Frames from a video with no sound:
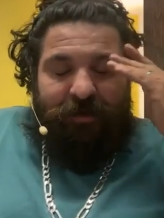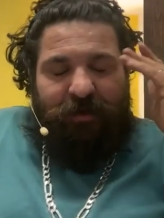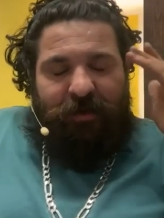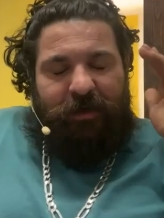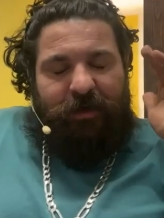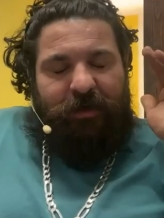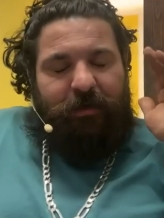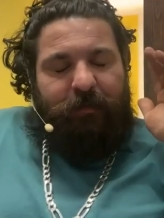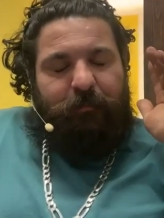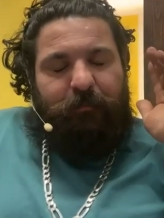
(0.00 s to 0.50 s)
I
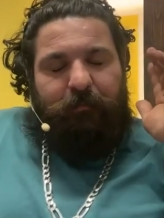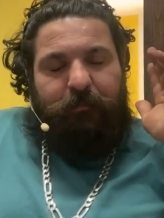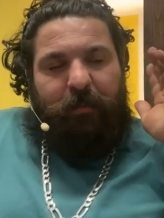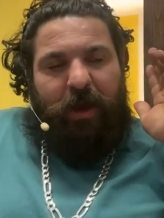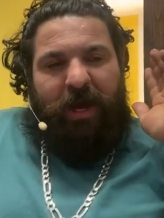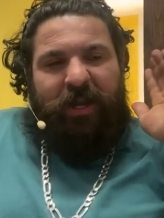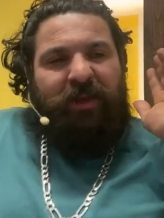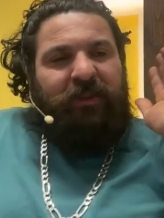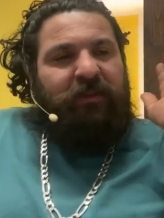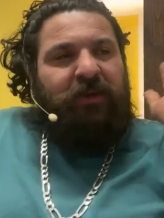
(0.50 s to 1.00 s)
couldn't,
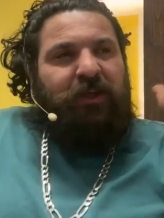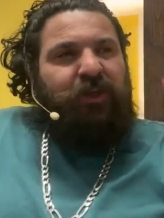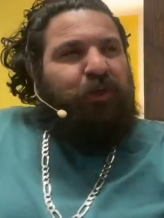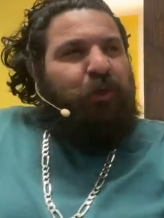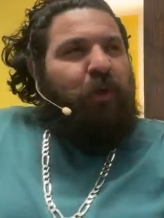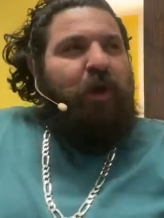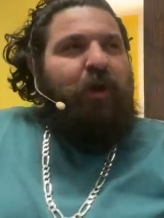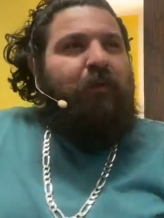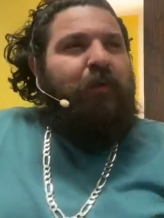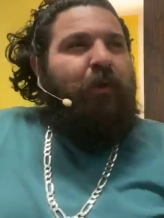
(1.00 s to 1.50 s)
I didn't look
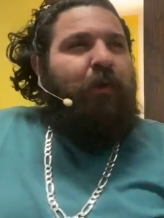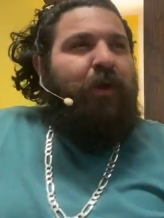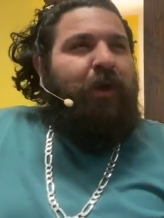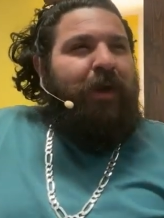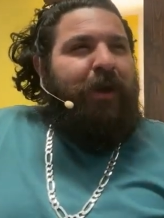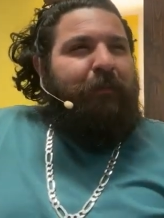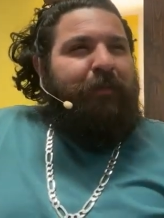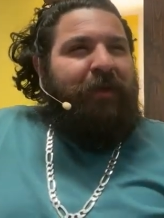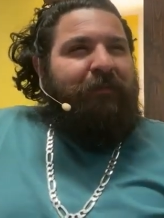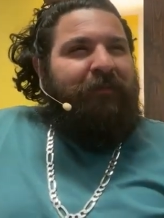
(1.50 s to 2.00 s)
too hard though,
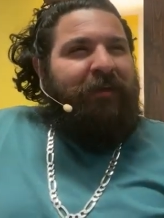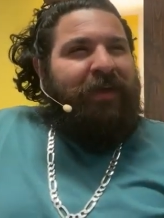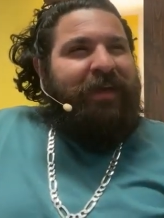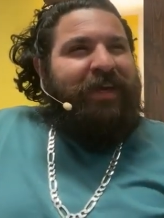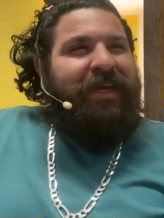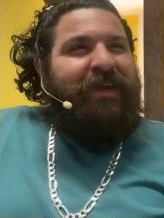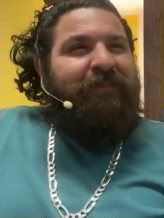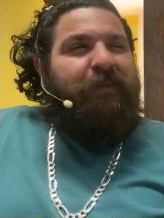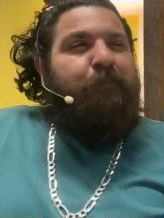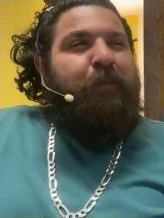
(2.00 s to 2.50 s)
but I feel
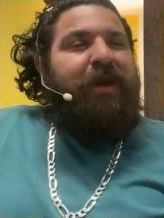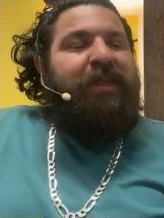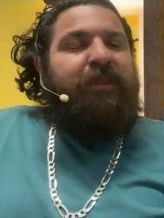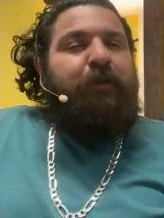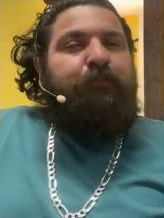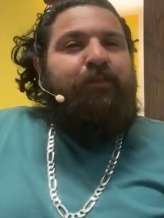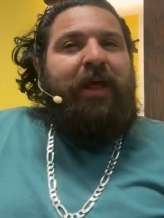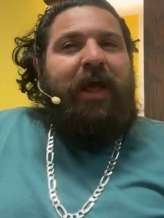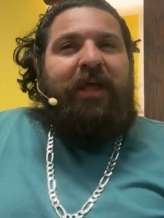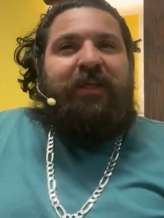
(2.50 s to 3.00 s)
like he even made
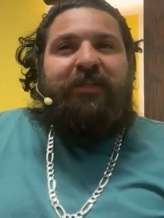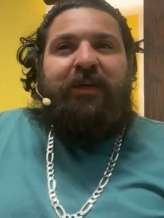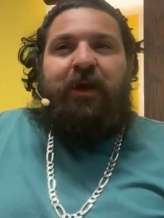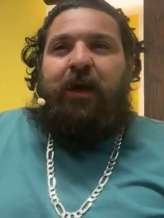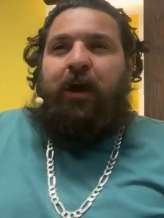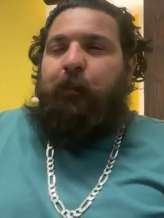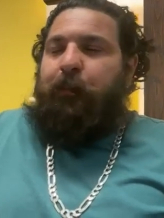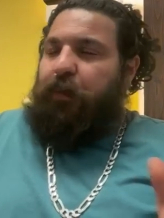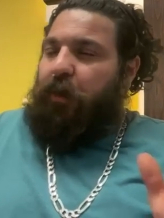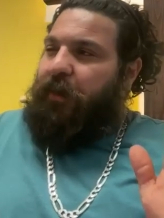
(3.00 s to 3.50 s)
the plans.
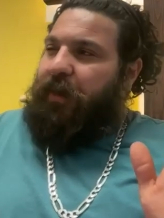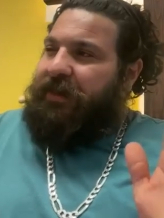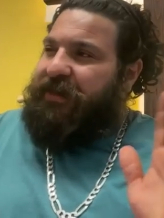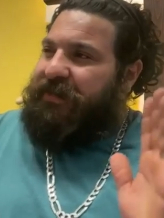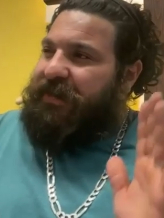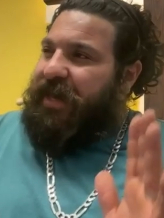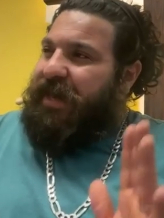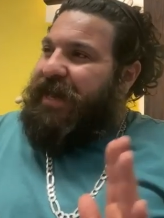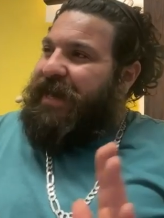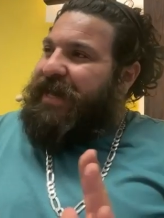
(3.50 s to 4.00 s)
But all that
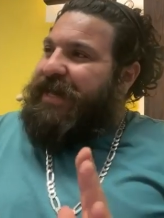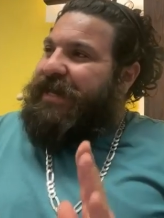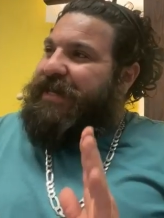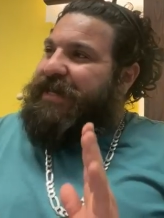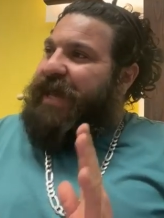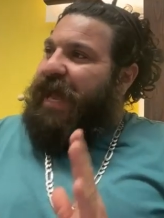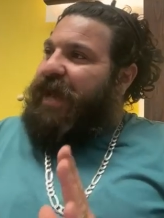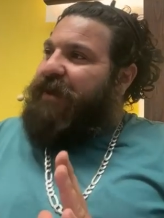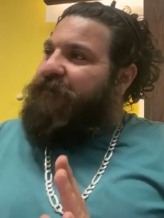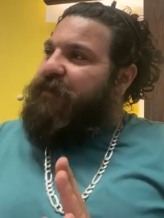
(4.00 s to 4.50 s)
to say,
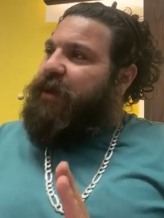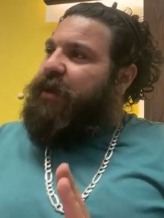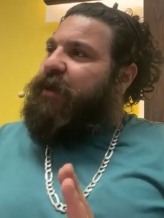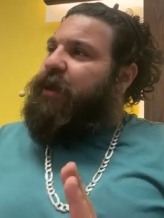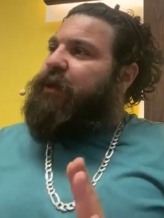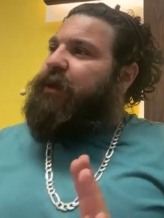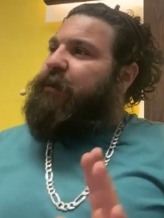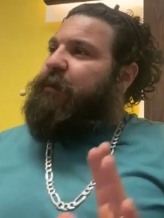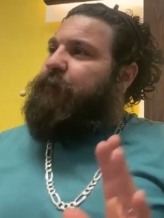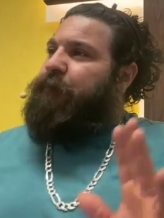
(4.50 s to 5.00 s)

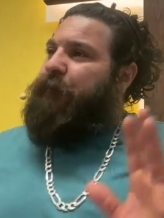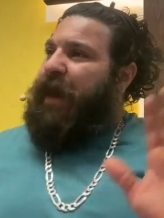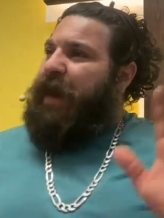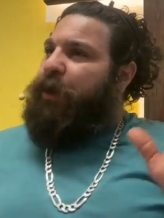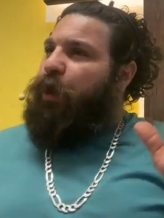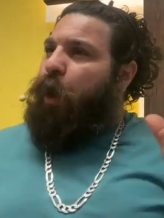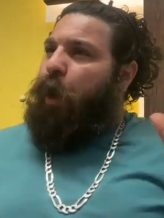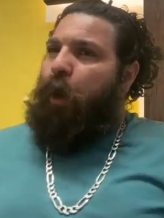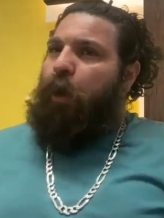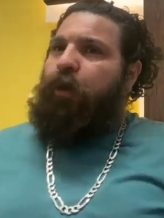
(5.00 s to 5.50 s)
David
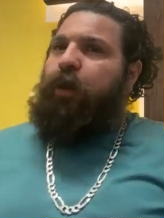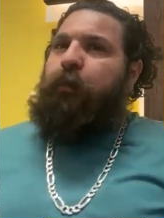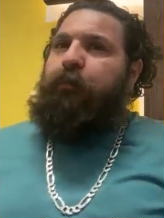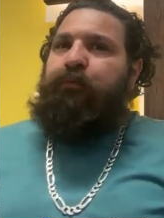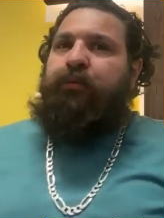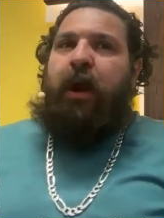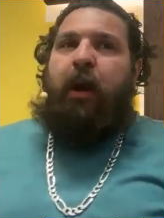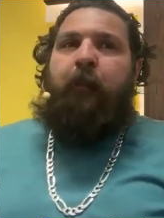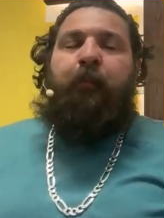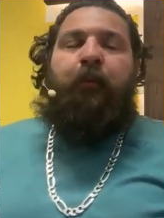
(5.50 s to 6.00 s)
made all the
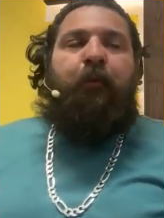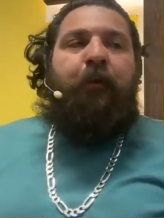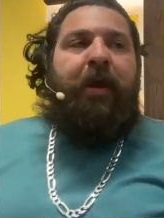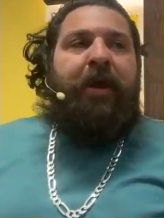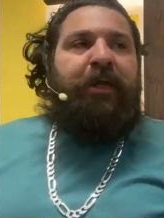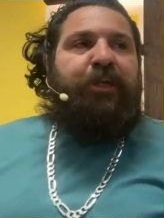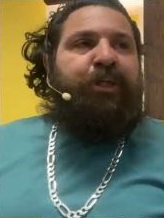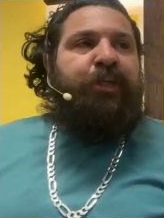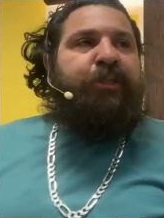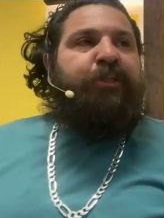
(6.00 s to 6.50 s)

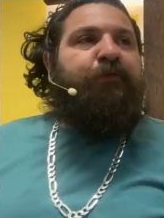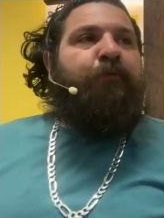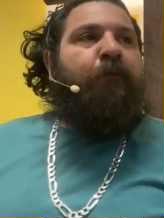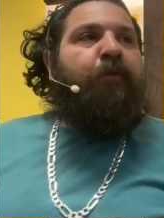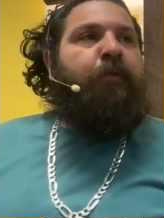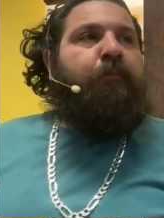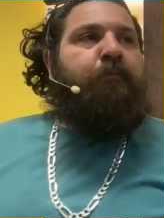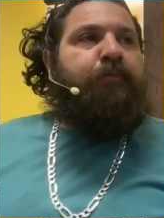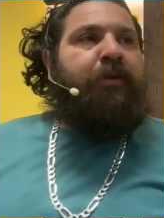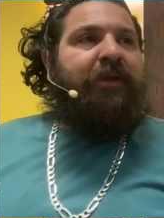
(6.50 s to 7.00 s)
preparations
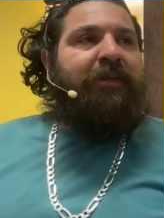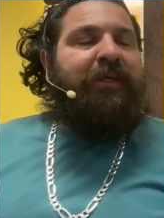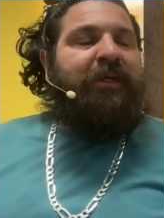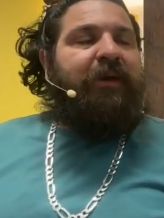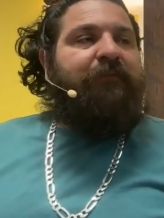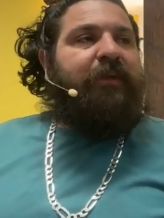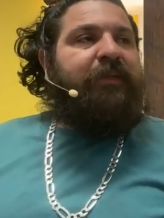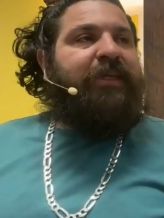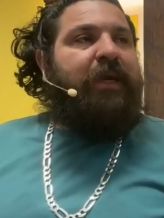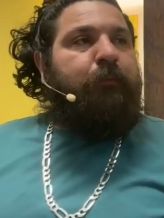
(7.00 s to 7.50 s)
for the
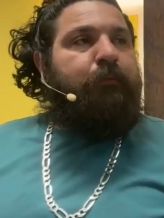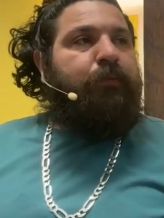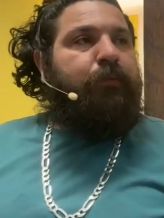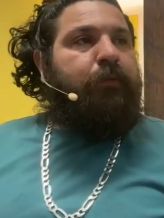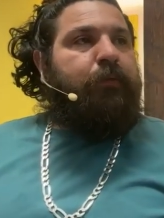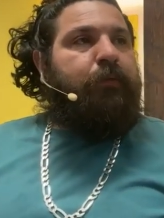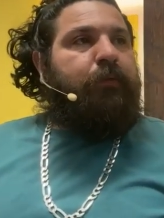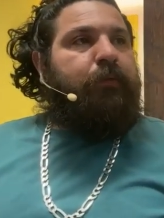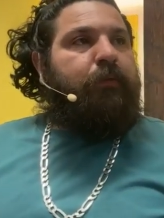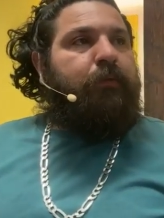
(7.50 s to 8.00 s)
building of the
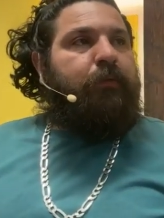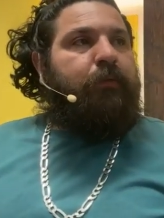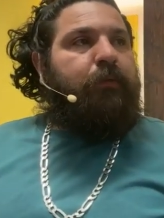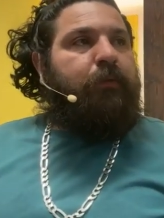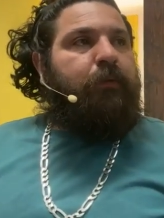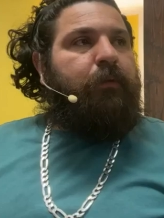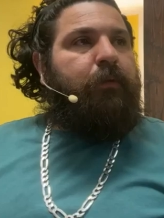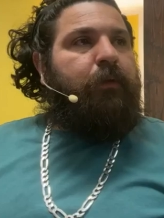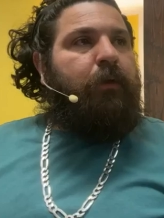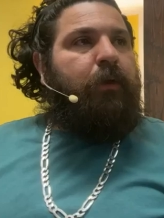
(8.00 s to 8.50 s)
temple
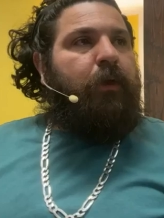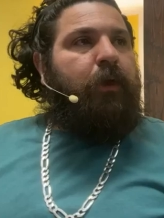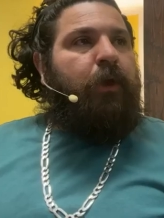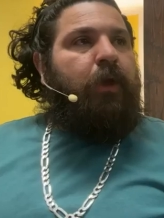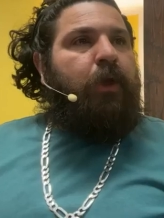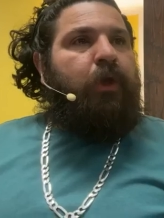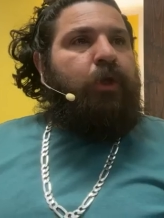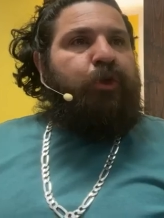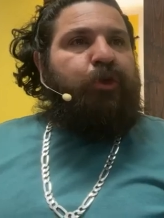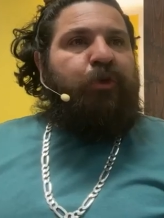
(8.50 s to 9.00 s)

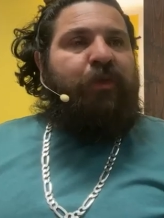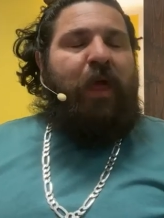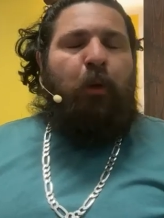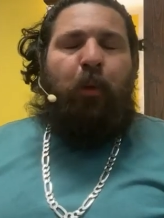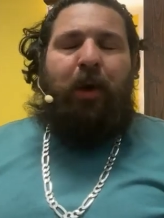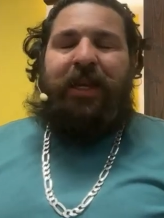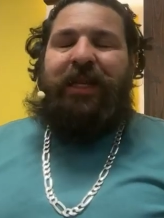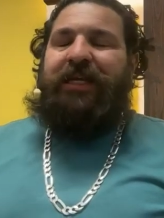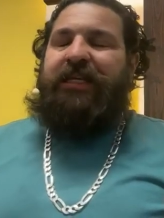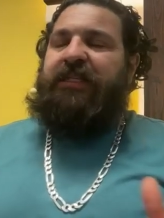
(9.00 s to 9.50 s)
so
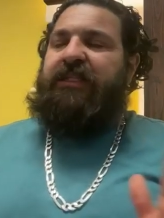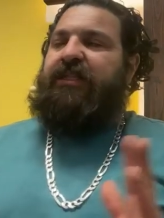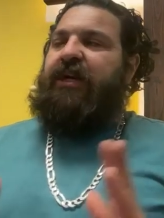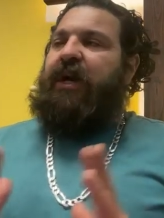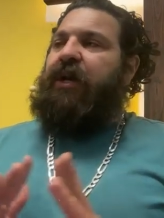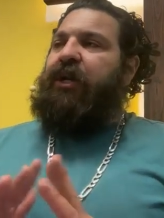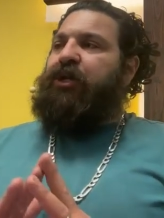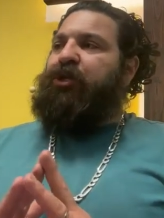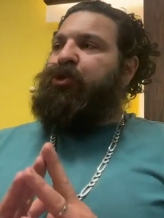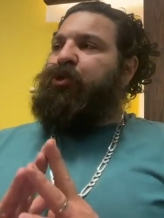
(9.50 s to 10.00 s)
that when his
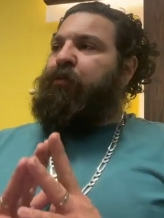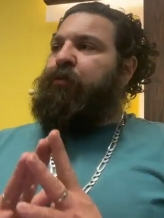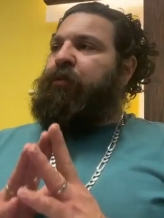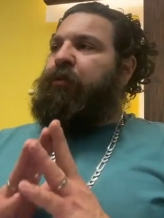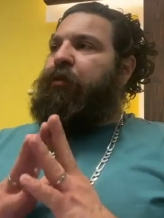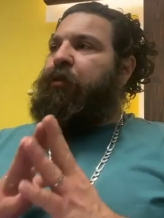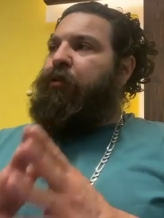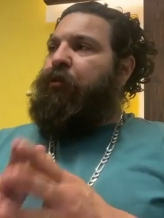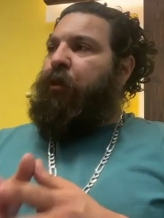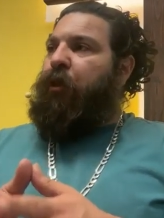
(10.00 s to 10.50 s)
son assumed
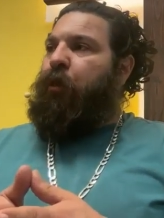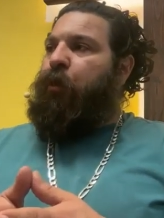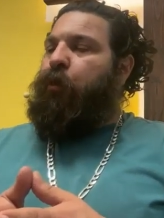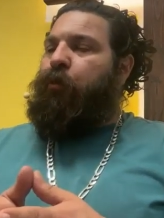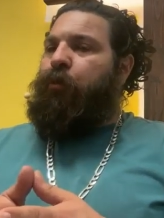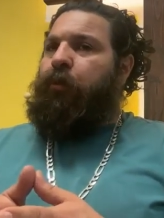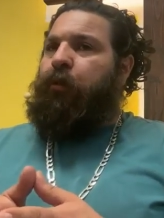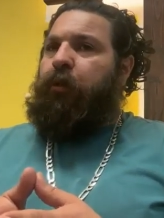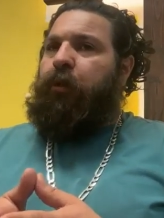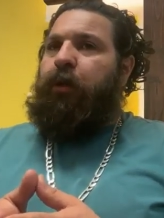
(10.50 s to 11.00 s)
the
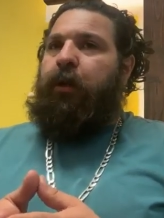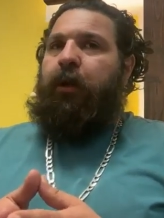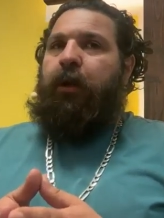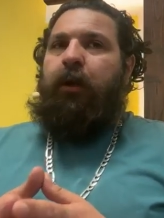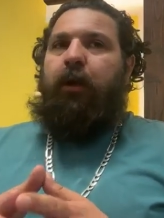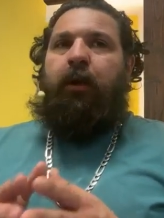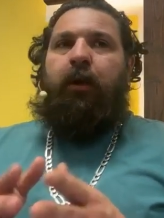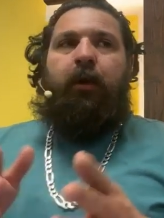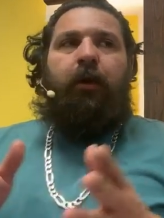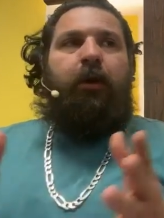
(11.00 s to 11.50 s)
throne,
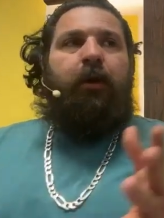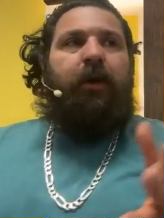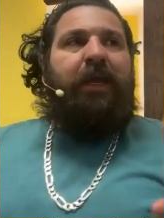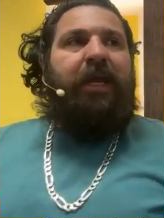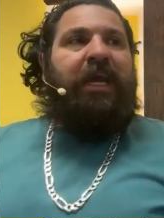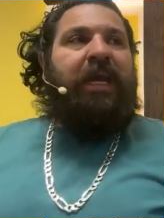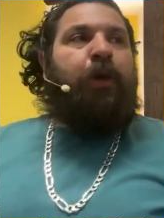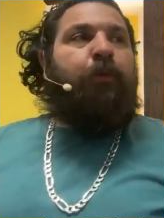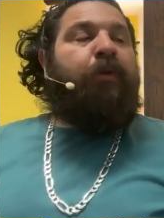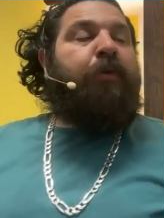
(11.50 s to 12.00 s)

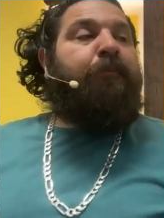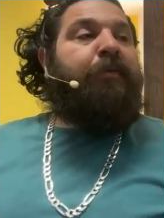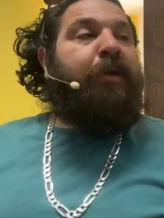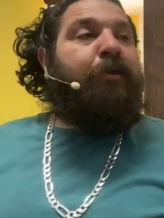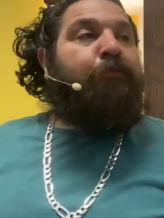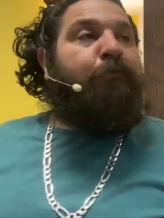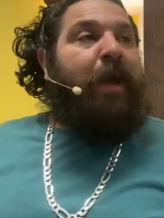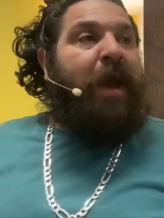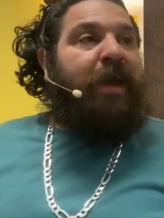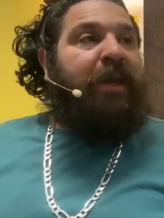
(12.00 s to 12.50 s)
it would
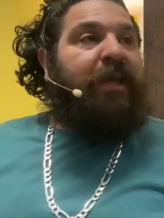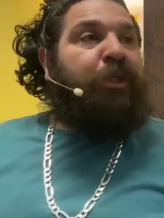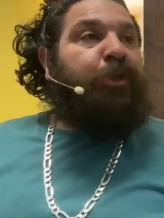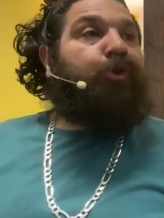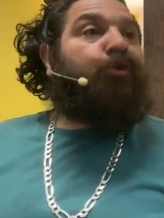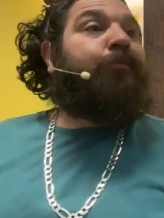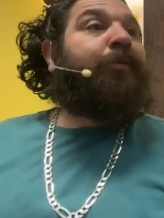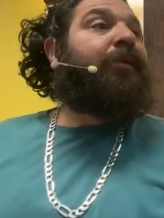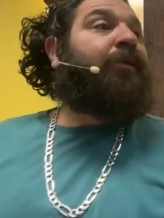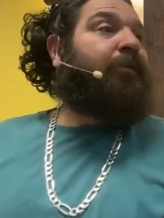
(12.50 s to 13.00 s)
be ready
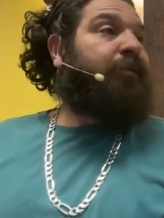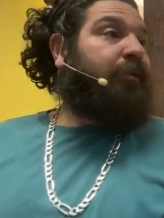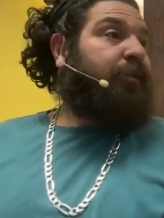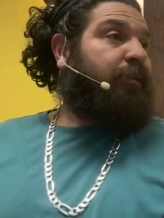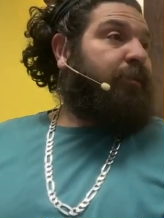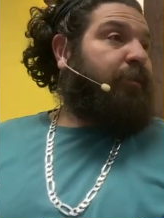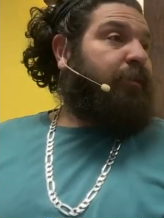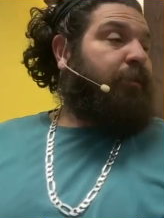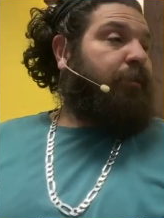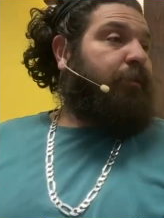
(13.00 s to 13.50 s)
to
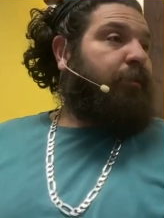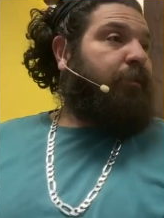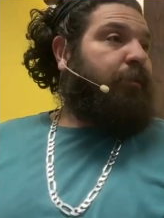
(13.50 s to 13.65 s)
build.